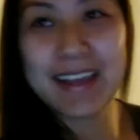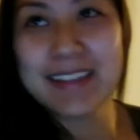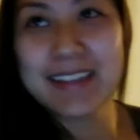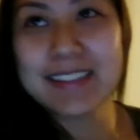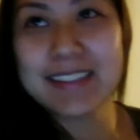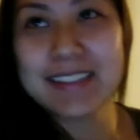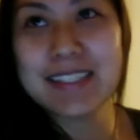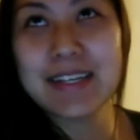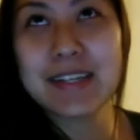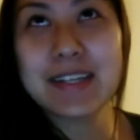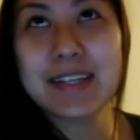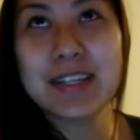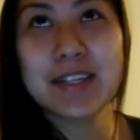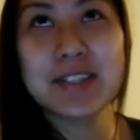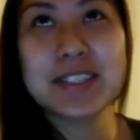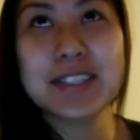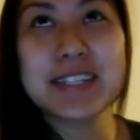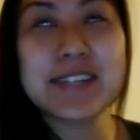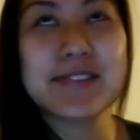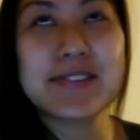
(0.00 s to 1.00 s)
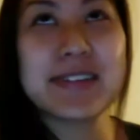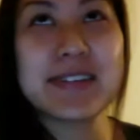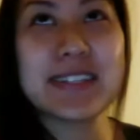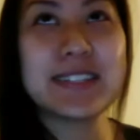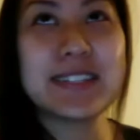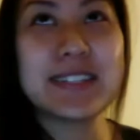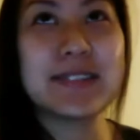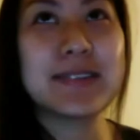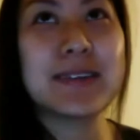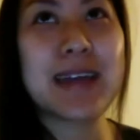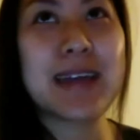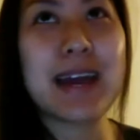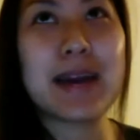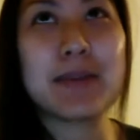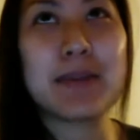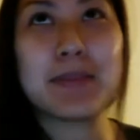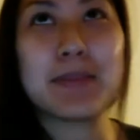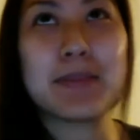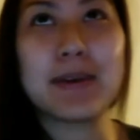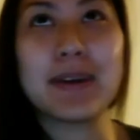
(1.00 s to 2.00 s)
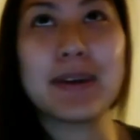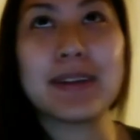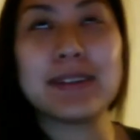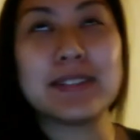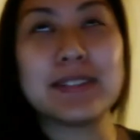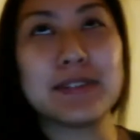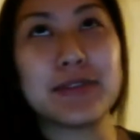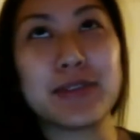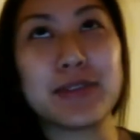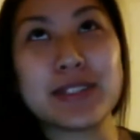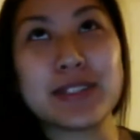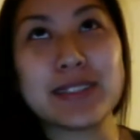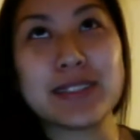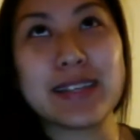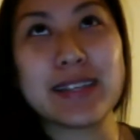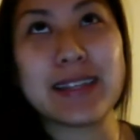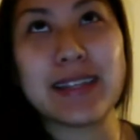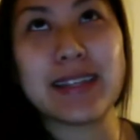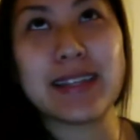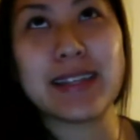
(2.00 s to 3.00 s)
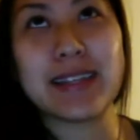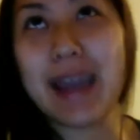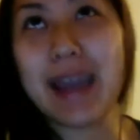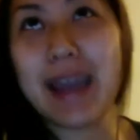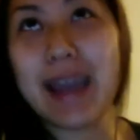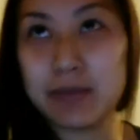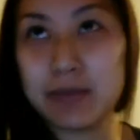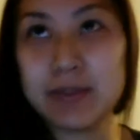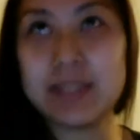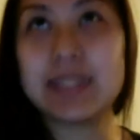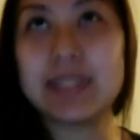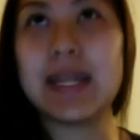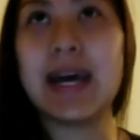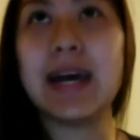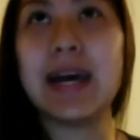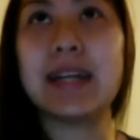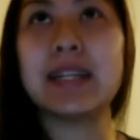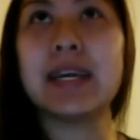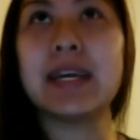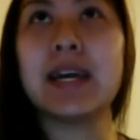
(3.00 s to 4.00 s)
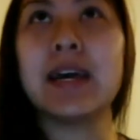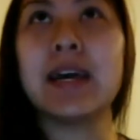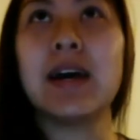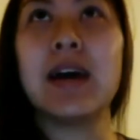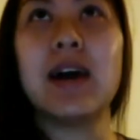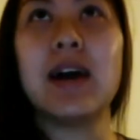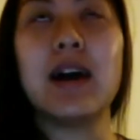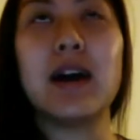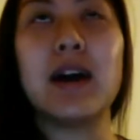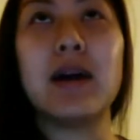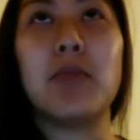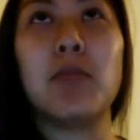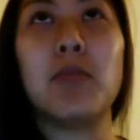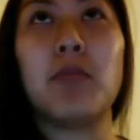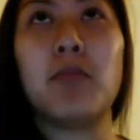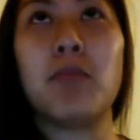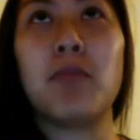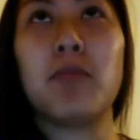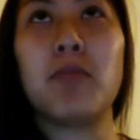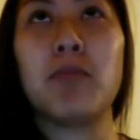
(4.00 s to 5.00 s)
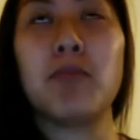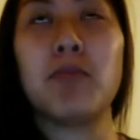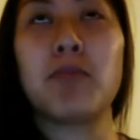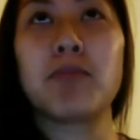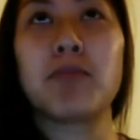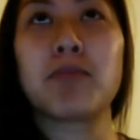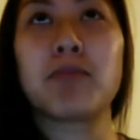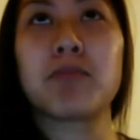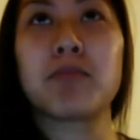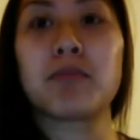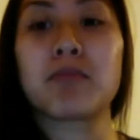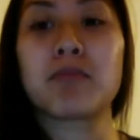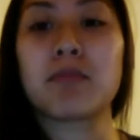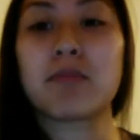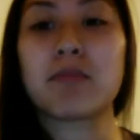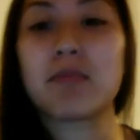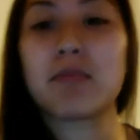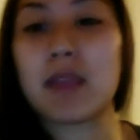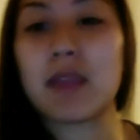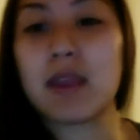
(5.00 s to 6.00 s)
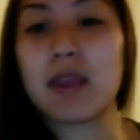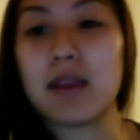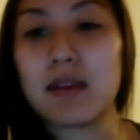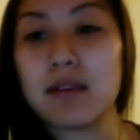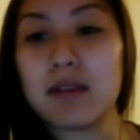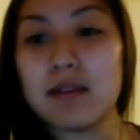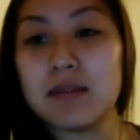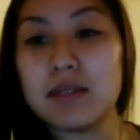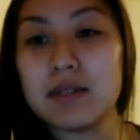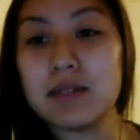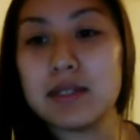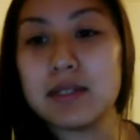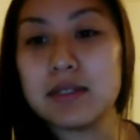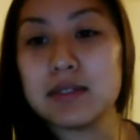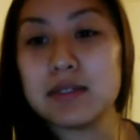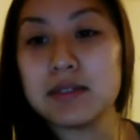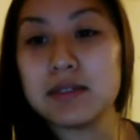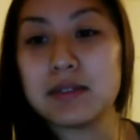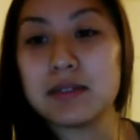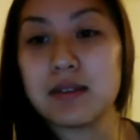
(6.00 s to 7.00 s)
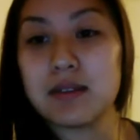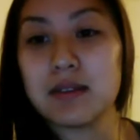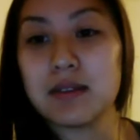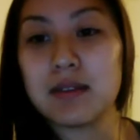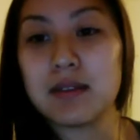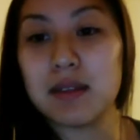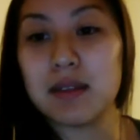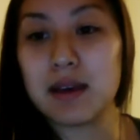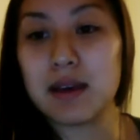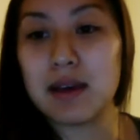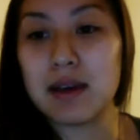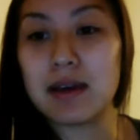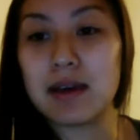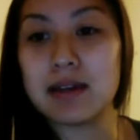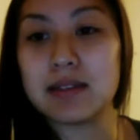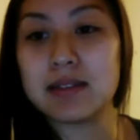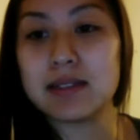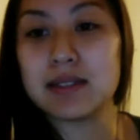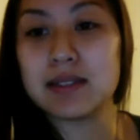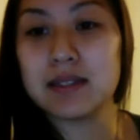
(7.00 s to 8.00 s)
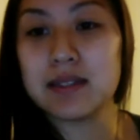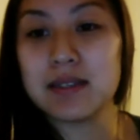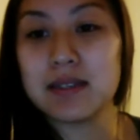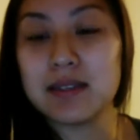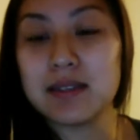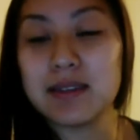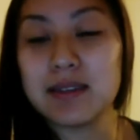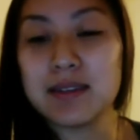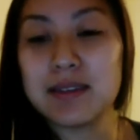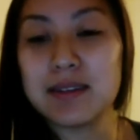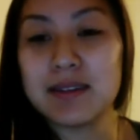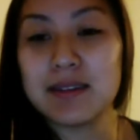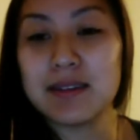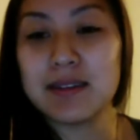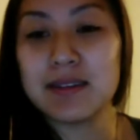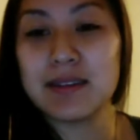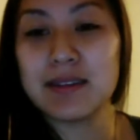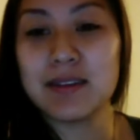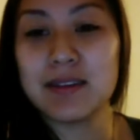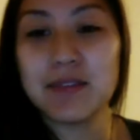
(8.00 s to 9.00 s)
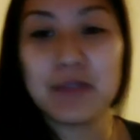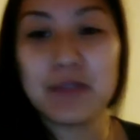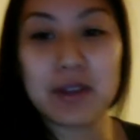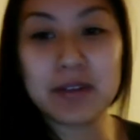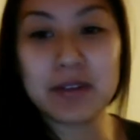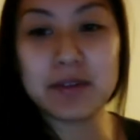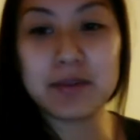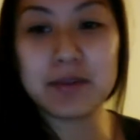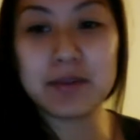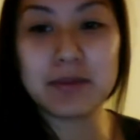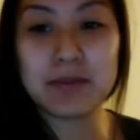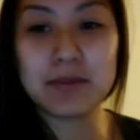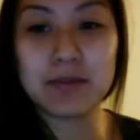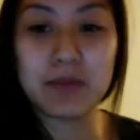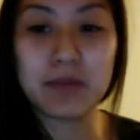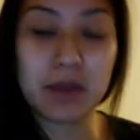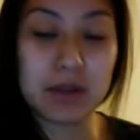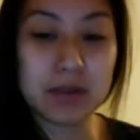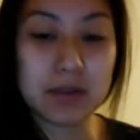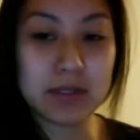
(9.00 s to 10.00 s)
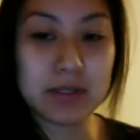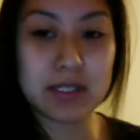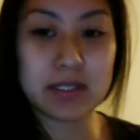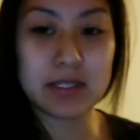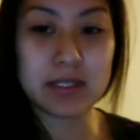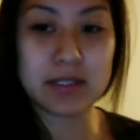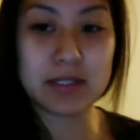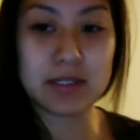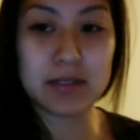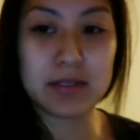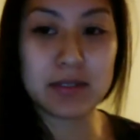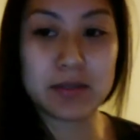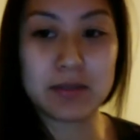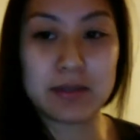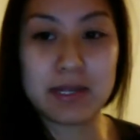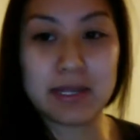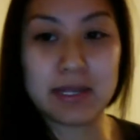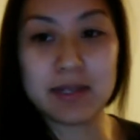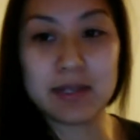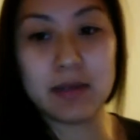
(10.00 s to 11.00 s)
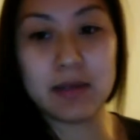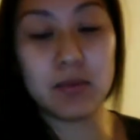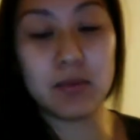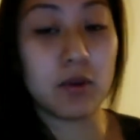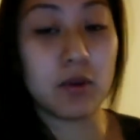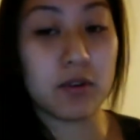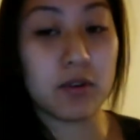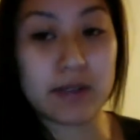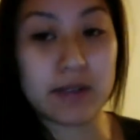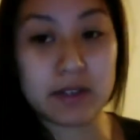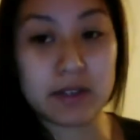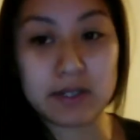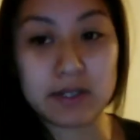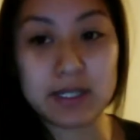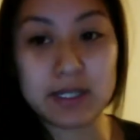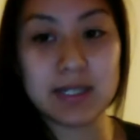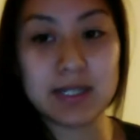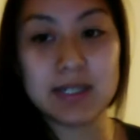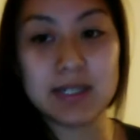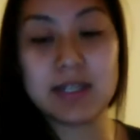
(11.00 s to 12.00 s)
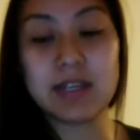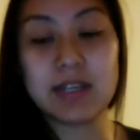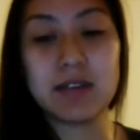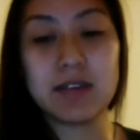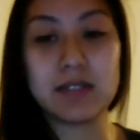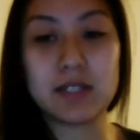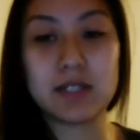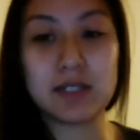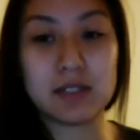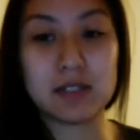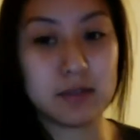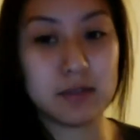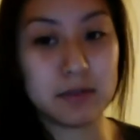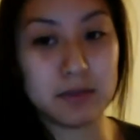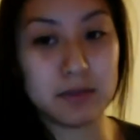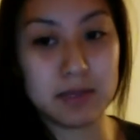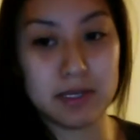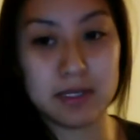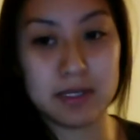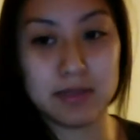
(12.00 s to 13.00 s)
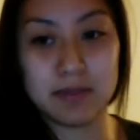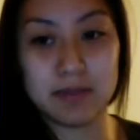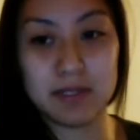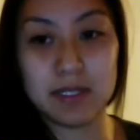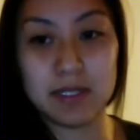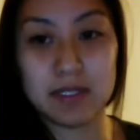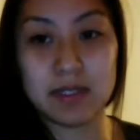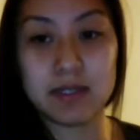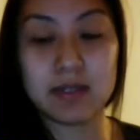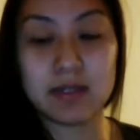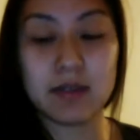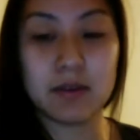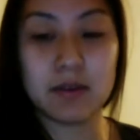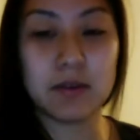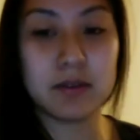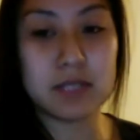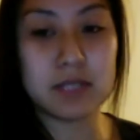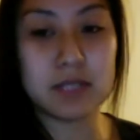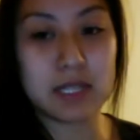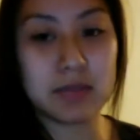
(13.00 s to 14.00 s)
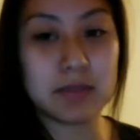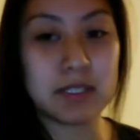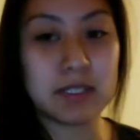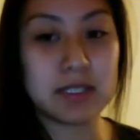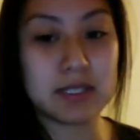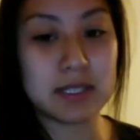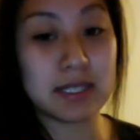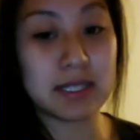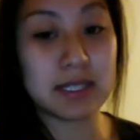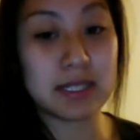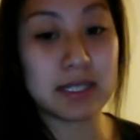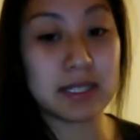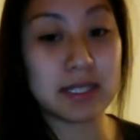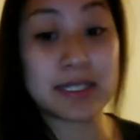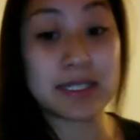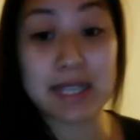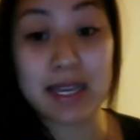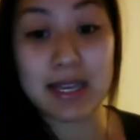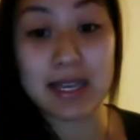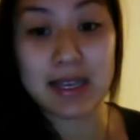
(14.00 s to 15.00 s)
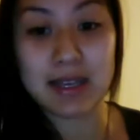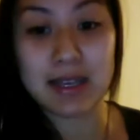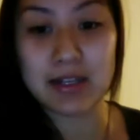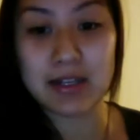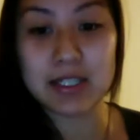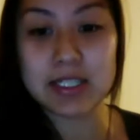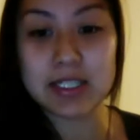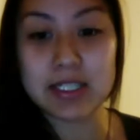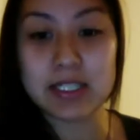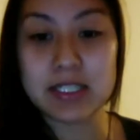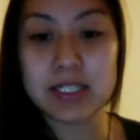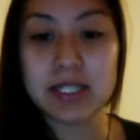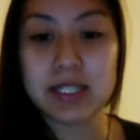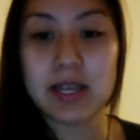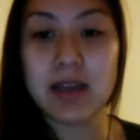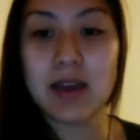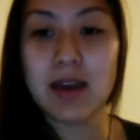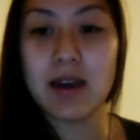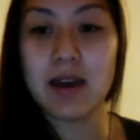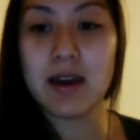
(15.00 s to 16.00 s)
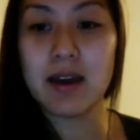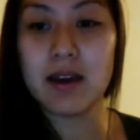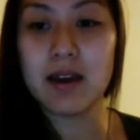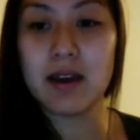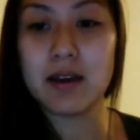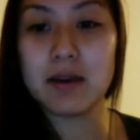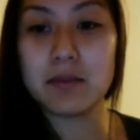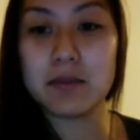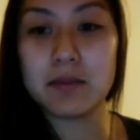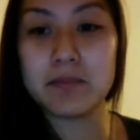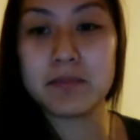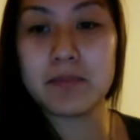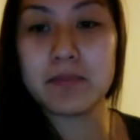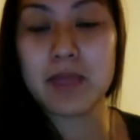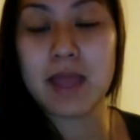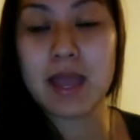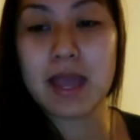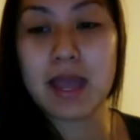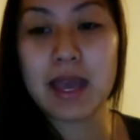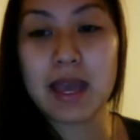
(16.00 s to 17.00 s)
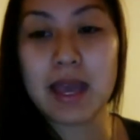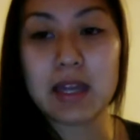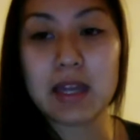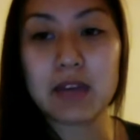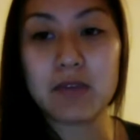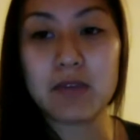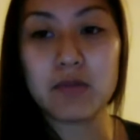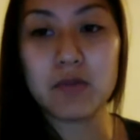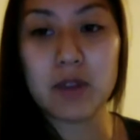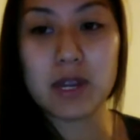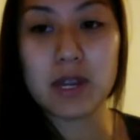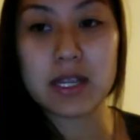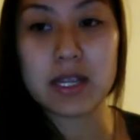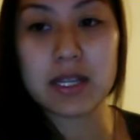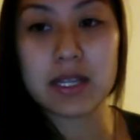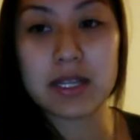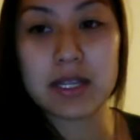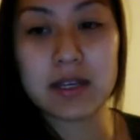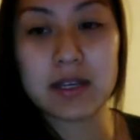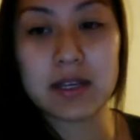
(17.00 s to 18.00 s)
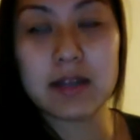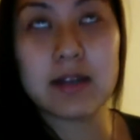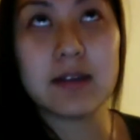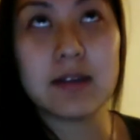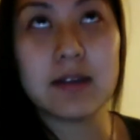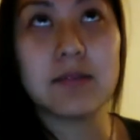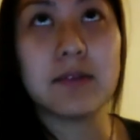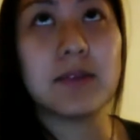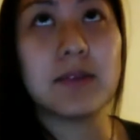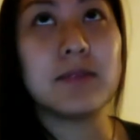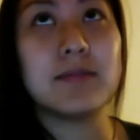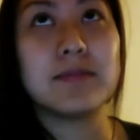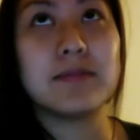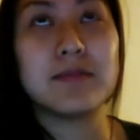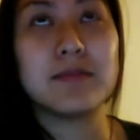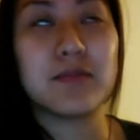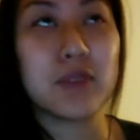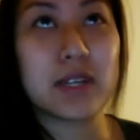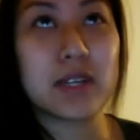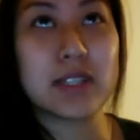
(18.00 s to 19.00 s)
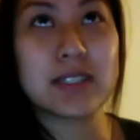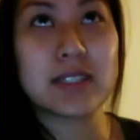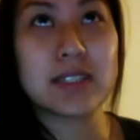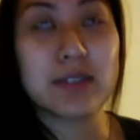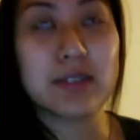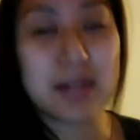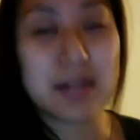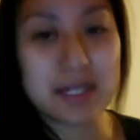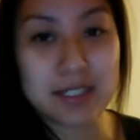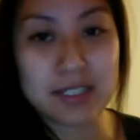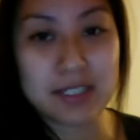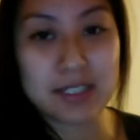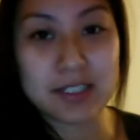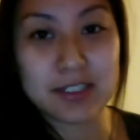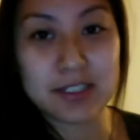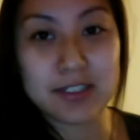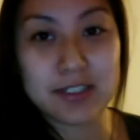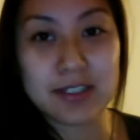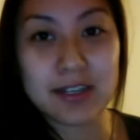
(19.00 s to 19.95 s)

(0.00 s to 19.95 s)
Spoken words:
so another generational gap difference that they had um, was that Frank Frank was also like a war veteran, and he was also one of the old Japanese like Nisei characters. Um, and Frank's granddaughter